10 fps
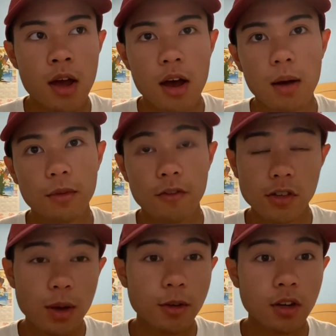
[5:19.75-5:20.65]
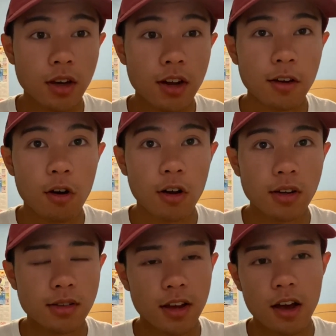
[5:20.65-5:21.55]
The first time I took it in
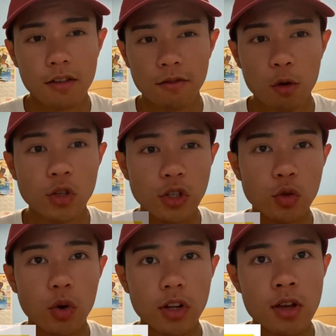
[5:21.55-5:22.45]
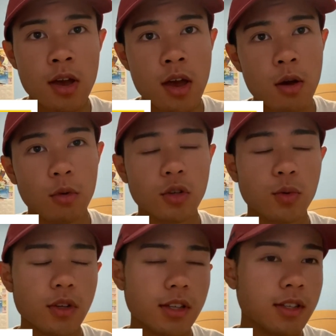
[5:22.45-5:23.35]
August, I got a 1420, which
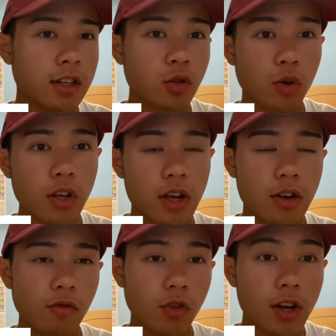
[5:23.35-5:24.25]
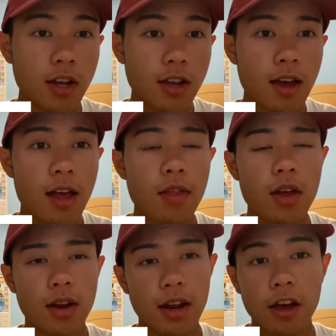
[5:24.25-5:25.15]
was a 620 in reading and
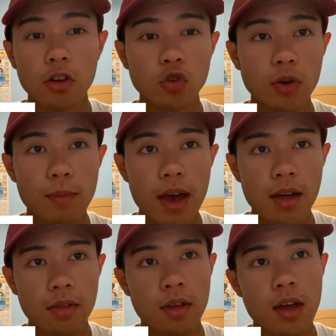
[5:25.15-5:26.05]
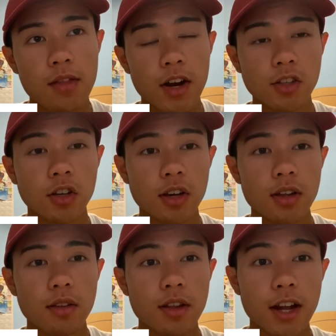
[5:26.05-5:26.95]
then an 800 in math. And then I took
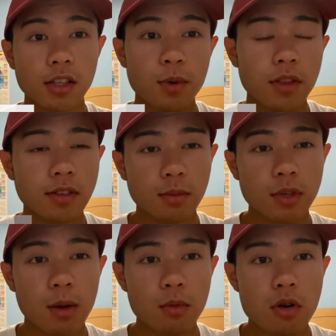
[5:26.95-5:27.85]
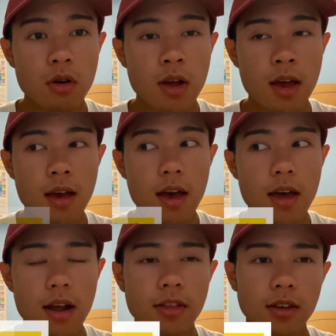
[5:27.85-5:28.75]
it the next month in September,
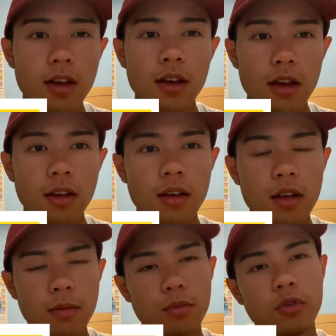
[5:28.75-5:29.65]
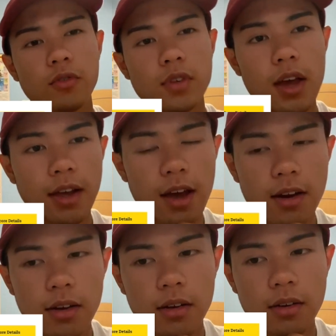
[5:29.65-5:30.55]
and I think it improves. I got
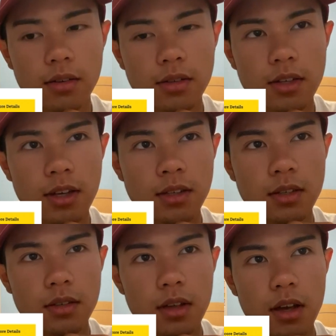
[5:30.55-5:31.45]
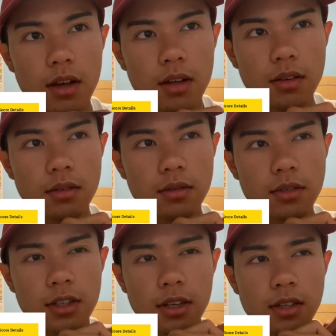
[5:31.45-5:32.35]
a
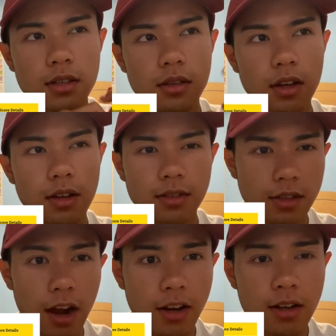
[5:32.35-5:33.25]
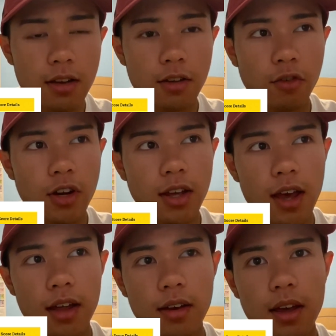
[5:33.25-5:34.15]
690 in reading
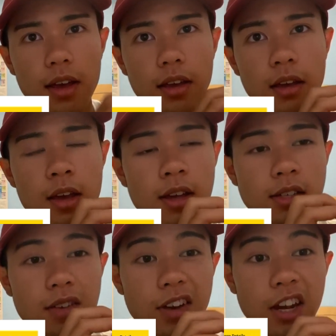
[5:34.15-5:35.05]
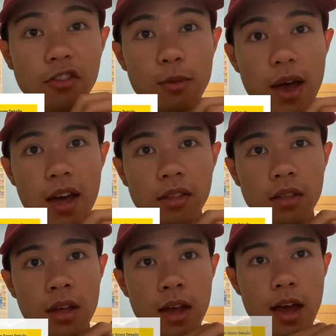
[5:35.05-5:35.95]
and a 780 for math.
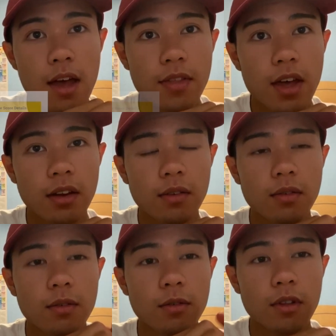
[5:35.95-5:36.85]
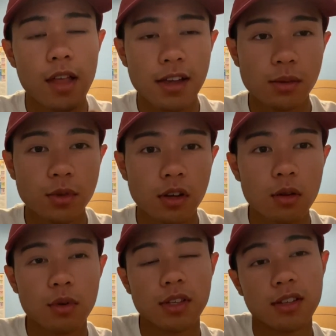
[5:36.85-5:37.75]
And then the last time I took it
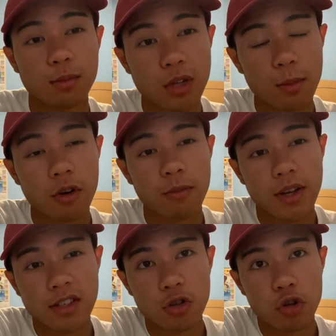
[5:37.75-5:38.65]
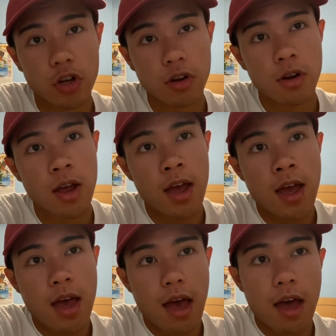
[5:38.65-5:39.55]
was in September of my senior year,
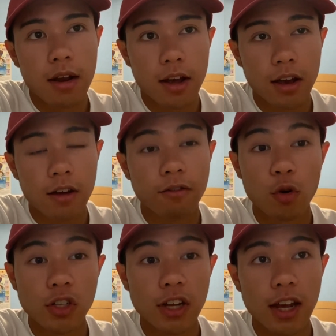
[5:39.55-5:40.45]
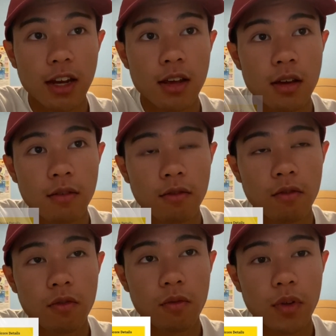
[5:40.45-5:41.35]
and I got a 1480
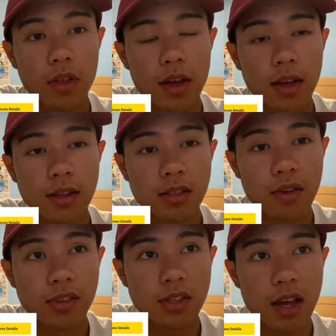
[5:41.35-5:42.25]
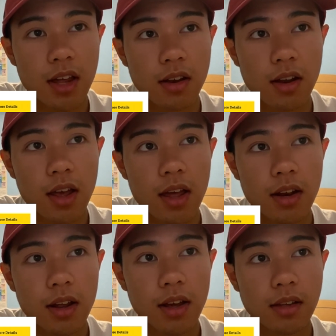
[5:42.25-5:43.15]
with a 710
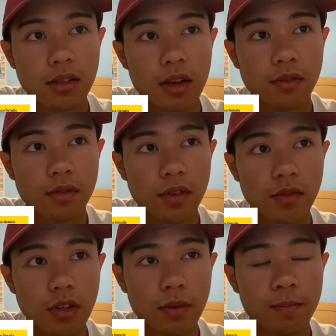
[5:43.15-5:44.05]
and a 750.